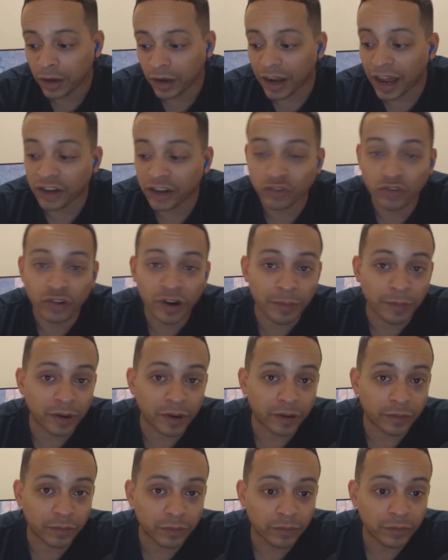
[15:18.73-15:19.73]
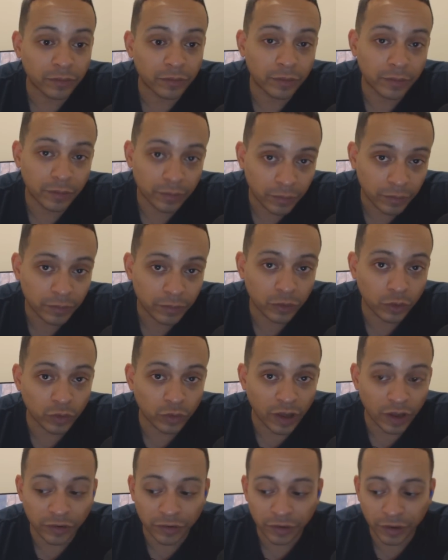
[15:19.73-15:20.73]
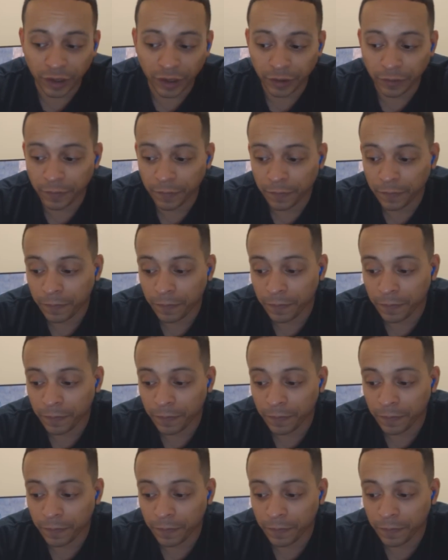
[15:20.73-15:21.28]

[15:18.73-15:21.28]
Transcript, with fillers: Last Remnant, 2008.